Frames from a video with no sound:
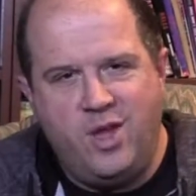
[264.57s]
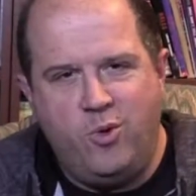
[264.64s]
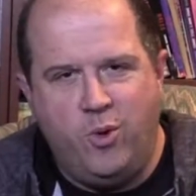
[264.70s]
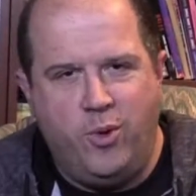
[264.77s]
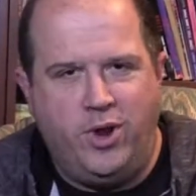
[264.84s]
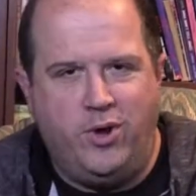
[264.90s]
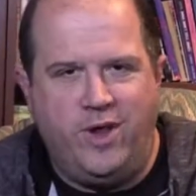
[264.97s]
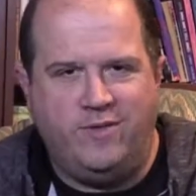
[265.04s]
where
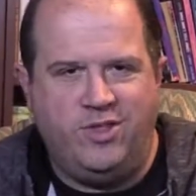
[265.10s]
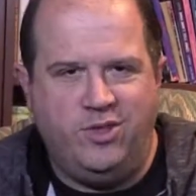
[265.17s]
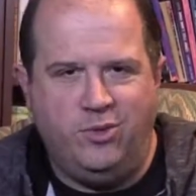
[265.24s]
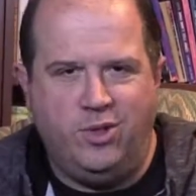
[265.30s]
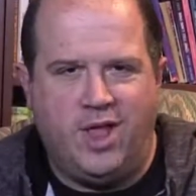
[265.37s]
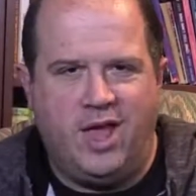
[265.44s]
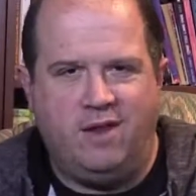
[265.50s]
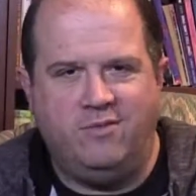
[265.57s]
we don't have to do
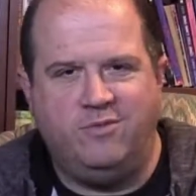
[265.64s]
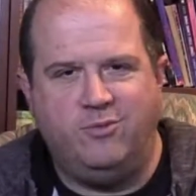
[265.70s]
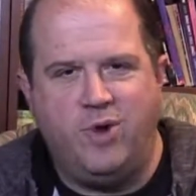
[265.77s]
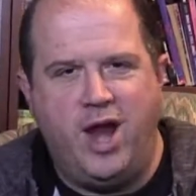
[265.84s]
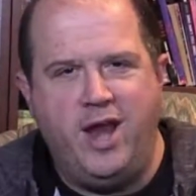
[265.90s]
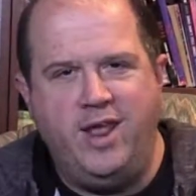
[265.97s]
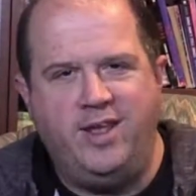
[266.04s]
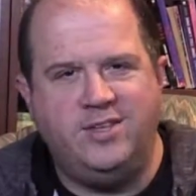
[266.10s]
a lot of
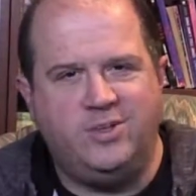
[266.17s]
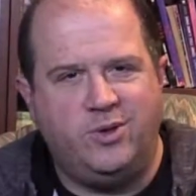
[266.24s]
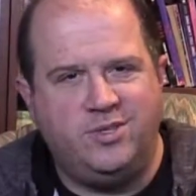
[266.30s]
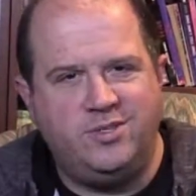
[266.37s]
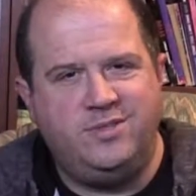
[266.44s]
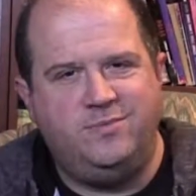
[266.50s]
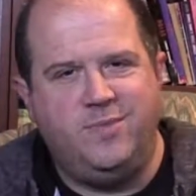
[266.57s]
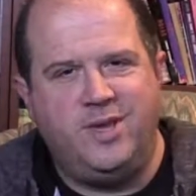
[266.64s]
writing, so
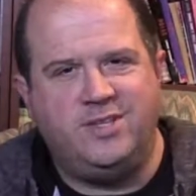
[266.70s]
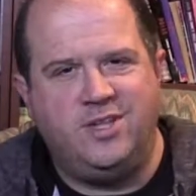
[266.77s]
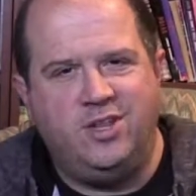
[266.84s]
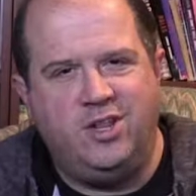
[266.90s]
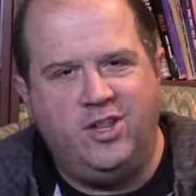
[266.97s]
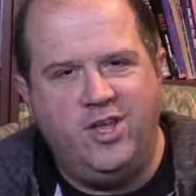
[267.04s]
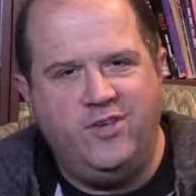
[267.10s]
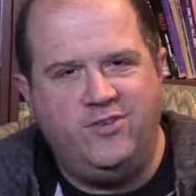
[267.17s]
it makes it a
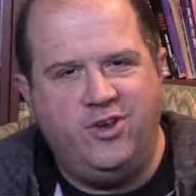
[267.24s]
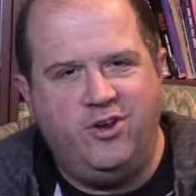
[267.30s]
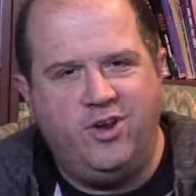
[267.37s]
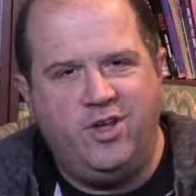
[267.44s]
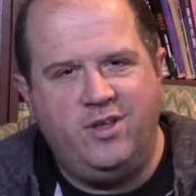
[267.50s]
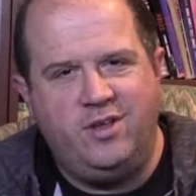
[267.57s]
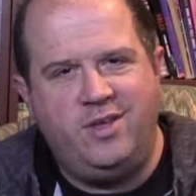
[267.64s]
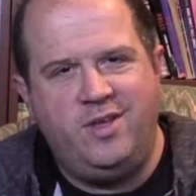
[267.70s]
little easier
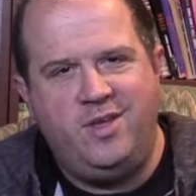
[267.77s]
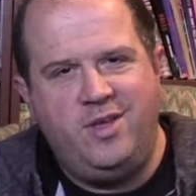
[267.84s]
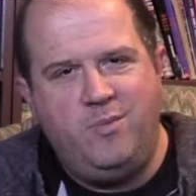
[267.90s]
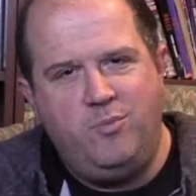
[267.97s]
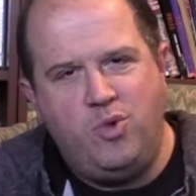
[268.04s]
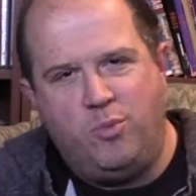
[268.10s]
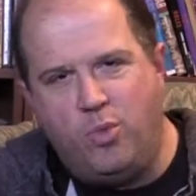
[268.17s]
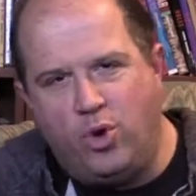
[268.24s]
to
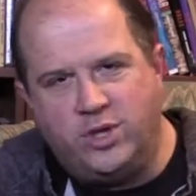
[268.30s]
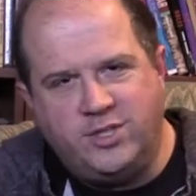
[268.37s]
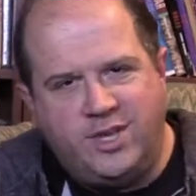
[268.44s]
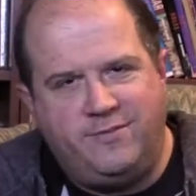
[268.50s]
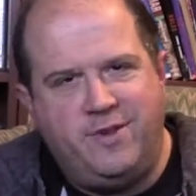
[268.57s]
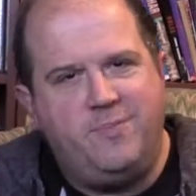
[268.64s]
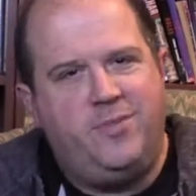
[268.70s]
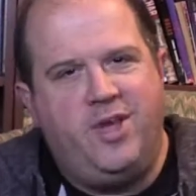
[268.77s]
put more
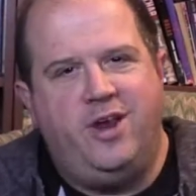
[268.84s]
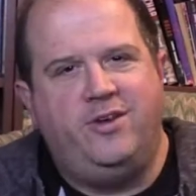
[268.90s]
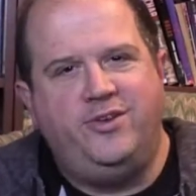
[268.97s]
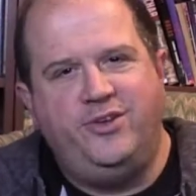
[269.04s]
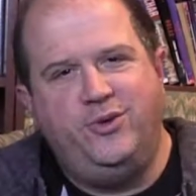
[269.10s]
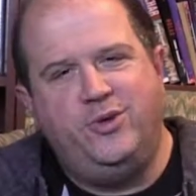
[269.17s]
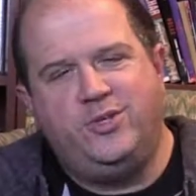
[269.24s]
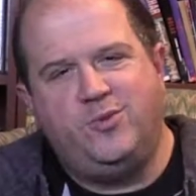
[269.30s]
stuff up there
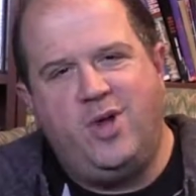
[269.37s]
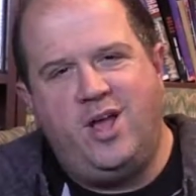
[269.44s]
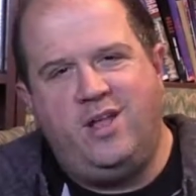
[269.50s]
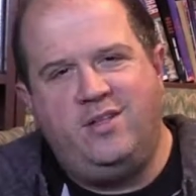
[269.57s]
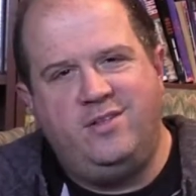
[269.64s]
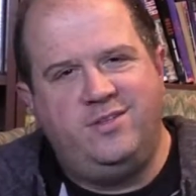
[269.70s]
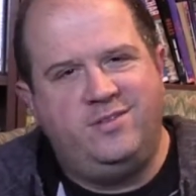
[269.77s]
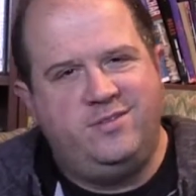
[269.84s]
too as well.